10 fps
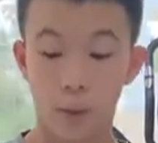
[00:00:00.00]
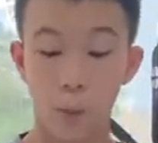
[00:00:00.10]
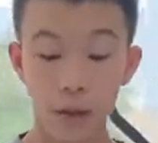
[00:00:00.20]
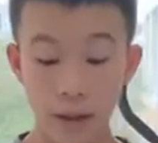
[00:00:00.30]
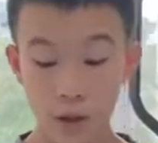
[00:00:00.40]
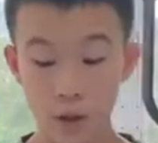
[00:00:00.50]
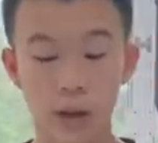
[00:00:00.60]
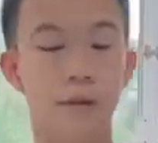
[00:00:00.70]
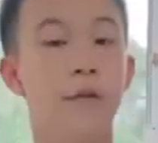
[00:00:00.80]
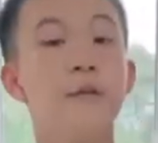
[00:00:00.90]

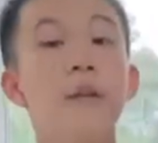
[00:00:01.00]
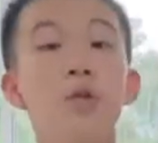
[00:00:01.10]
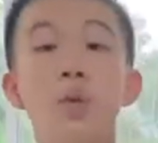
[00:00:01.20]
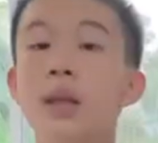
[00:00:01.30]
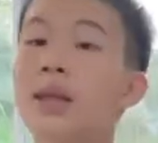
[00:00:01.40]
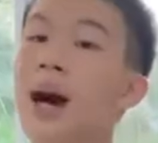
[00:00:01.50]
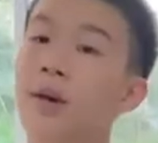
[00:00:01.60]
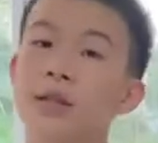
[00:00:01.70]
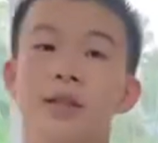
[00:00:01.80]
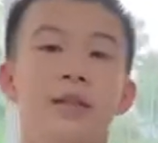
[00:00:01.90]

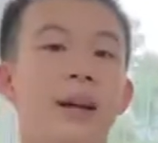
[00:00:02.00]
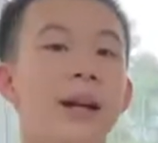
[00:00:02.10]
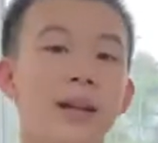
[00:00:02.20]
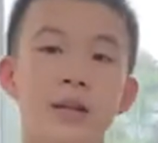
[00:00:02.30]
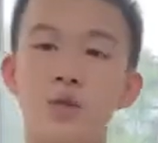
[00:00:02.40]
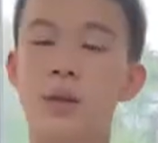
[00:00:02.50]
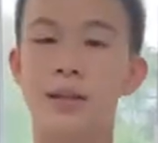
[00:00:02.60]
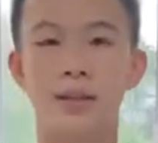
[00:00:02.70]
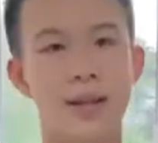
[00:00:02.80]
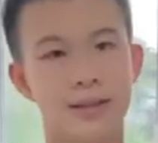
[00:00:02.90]

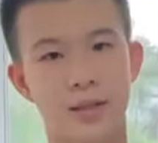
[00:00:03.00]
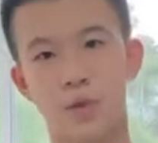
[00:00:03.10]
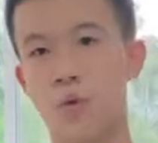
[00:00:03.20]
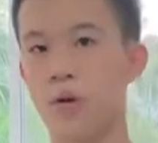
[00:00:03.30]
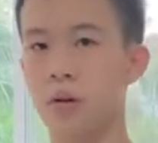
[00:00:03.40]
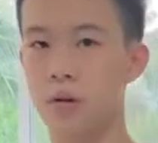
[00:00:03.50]
153,910 square